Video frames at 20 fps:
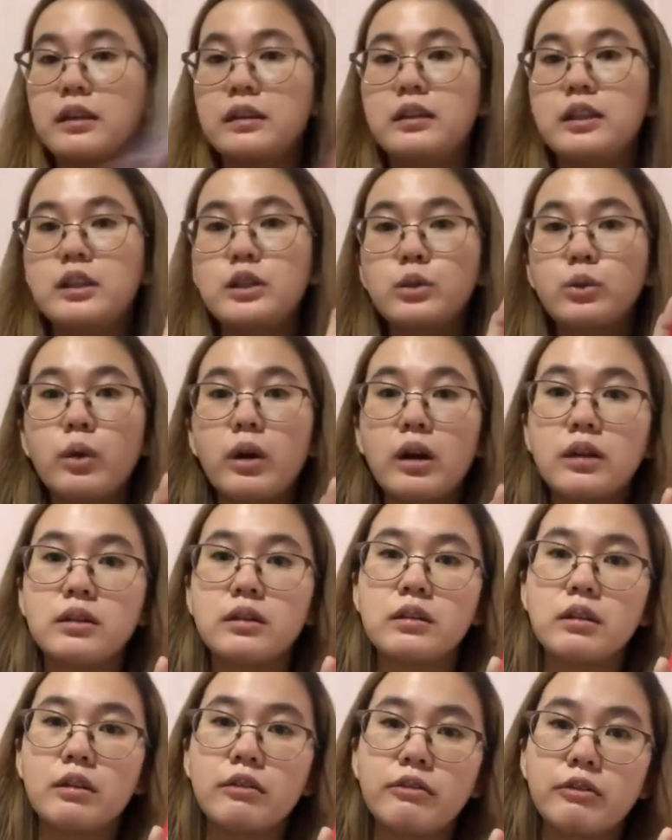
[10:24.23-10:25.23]
this one,
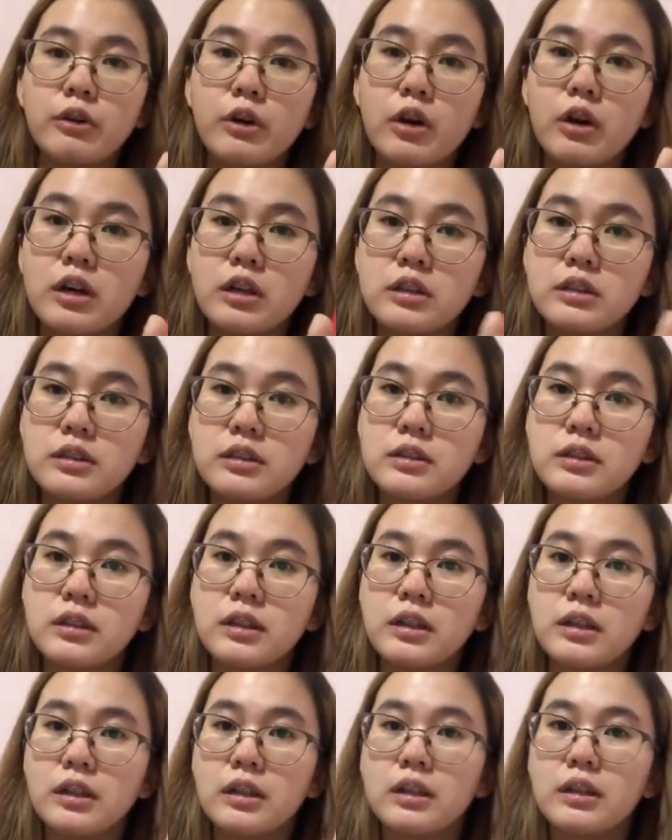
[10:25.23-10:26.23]
of course,
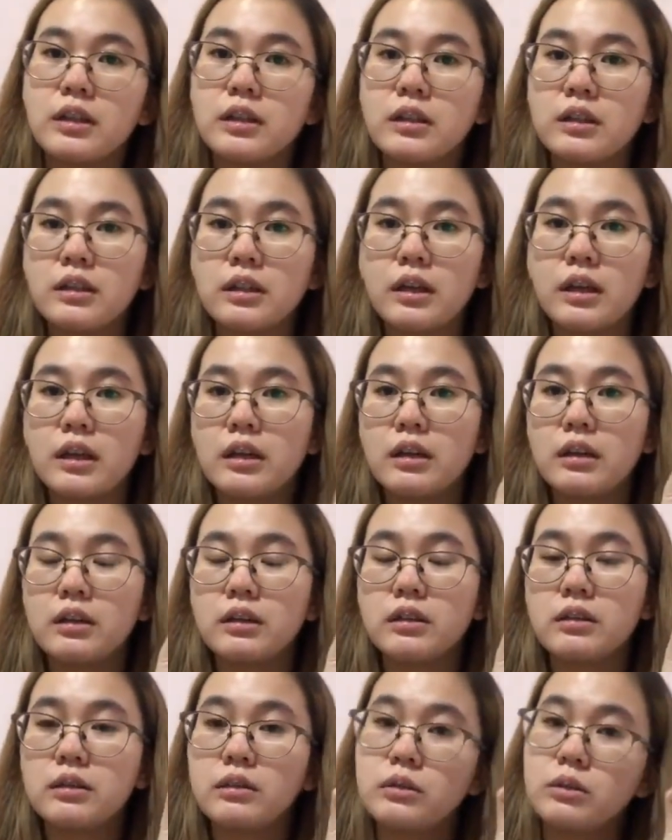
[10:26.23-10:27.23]

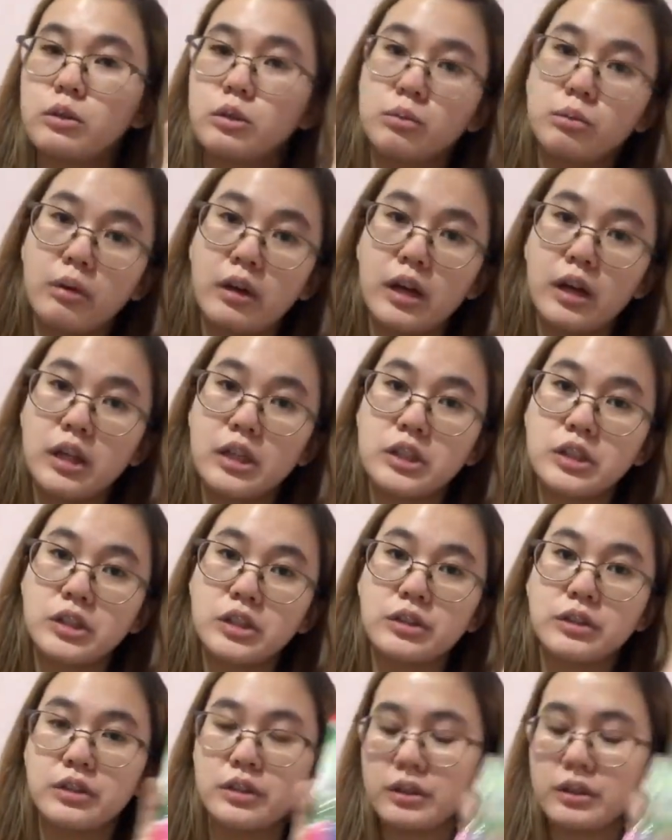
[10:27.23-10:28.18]
toothbrush.